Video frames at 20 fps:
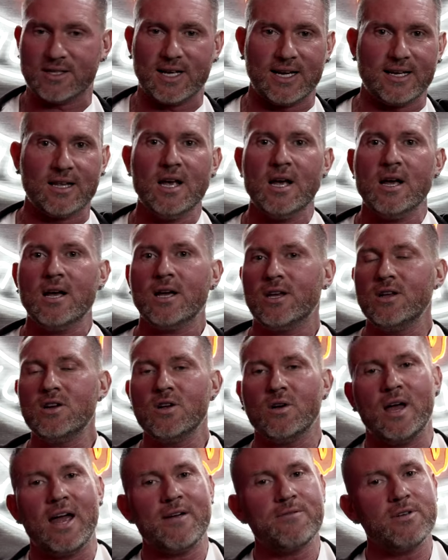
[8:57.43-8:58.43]
like, you
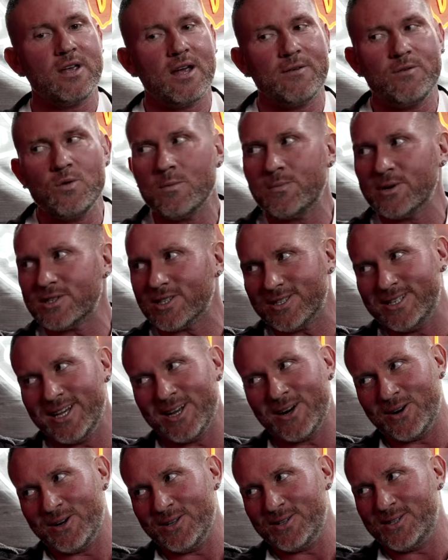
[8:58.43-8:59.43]
know, everyone puts a
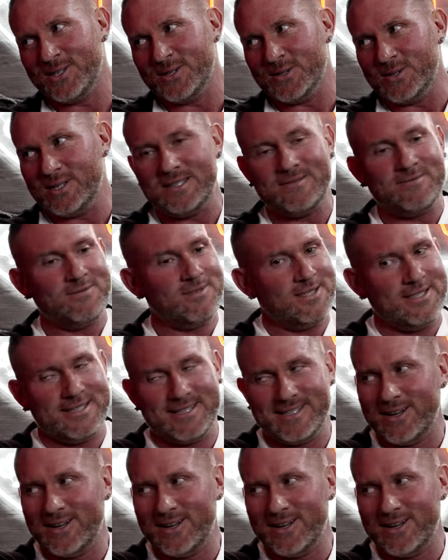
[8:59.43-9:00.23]
10 on it too.